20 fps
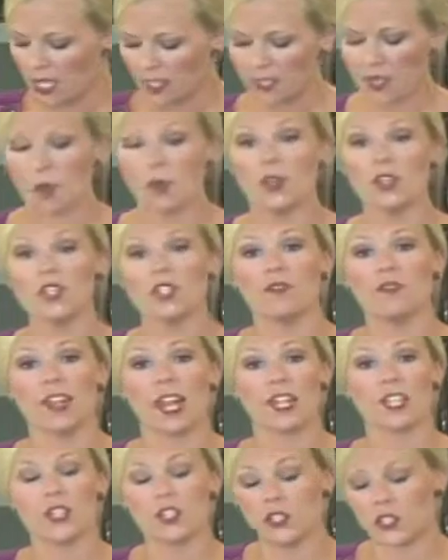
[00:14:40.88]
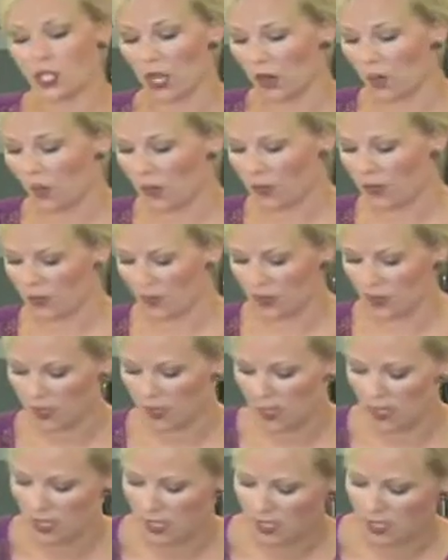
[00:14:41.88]
So once you've got your dough
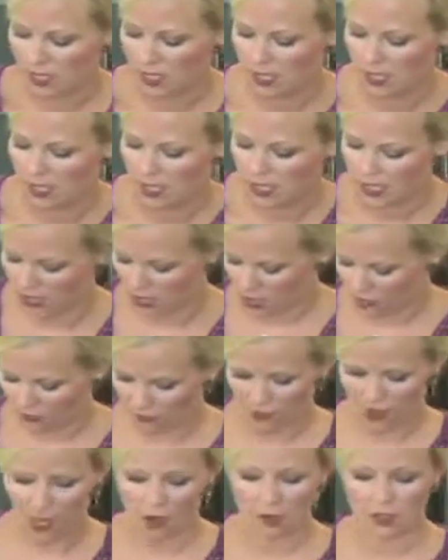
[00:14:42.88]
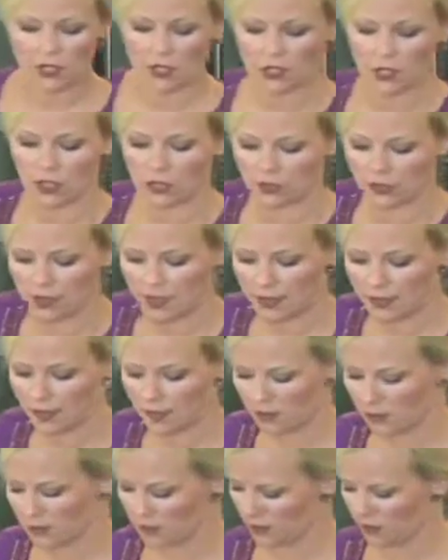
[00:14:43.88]
and your floured surface,
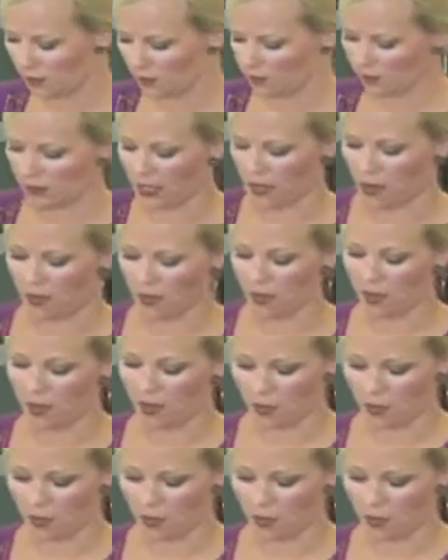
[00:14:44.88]
we'll flour my